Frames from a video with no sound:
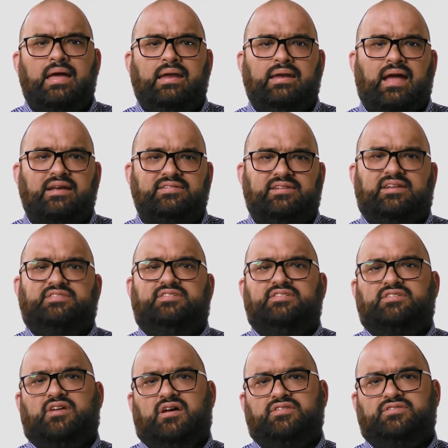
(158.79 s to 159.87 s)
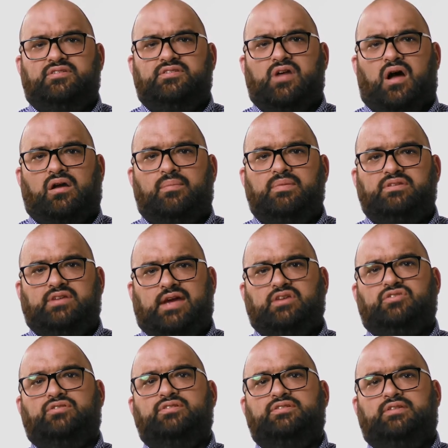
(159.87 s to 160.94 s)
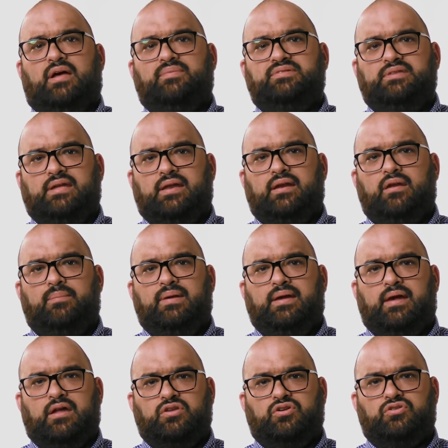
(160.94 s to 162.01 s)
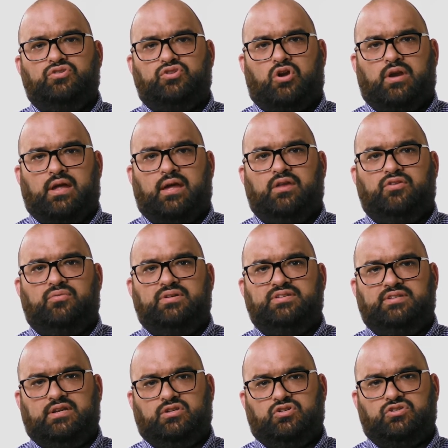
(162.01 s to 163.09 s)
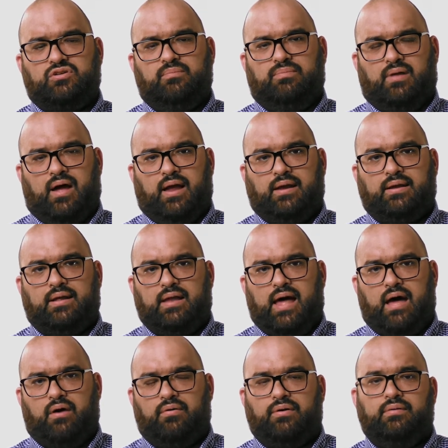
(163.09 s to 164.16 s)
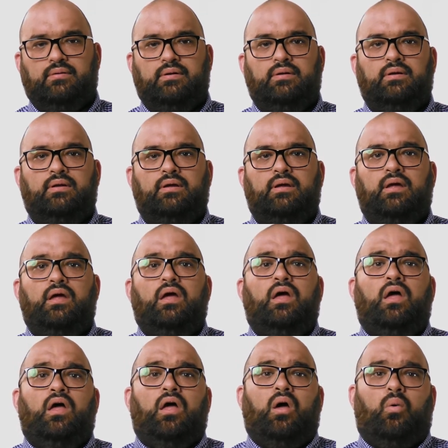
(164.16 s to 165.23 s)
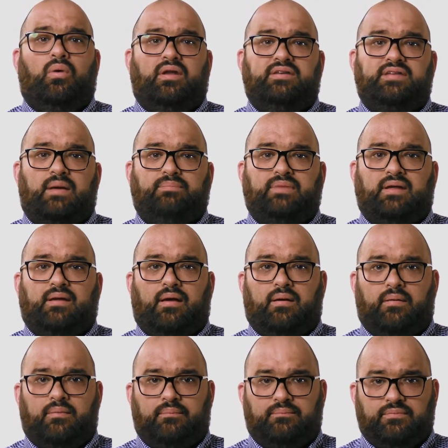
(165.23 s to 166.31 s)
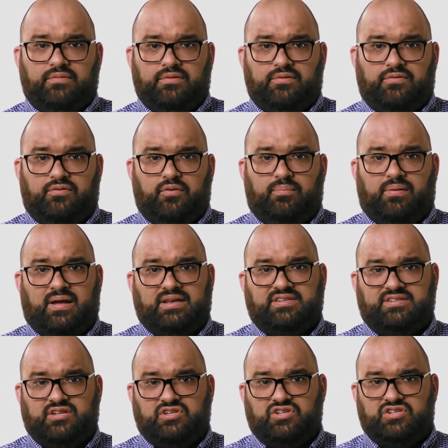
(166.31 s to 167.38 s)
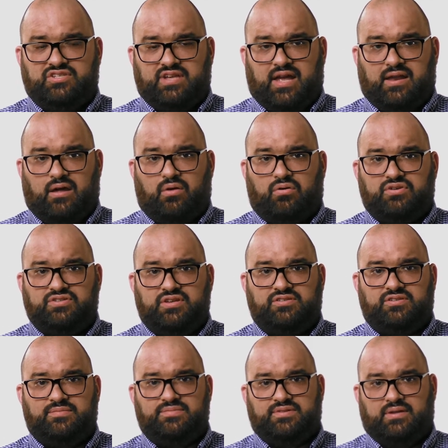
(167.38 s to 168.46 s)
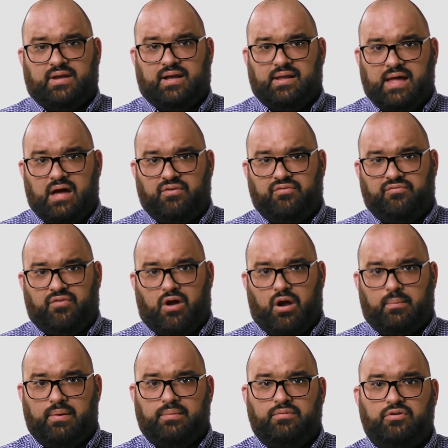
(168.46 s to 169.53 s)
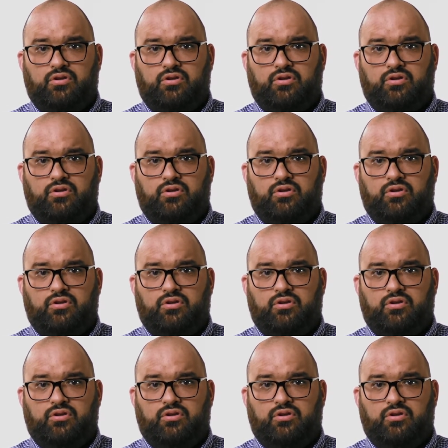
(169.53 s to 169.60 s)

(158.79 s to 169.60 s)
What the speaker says: Next, let's discuss the documentation steps needed to begin your journey into a CJIS compliant cloud. When attempting to place CJIS data or systems in a cloud environment,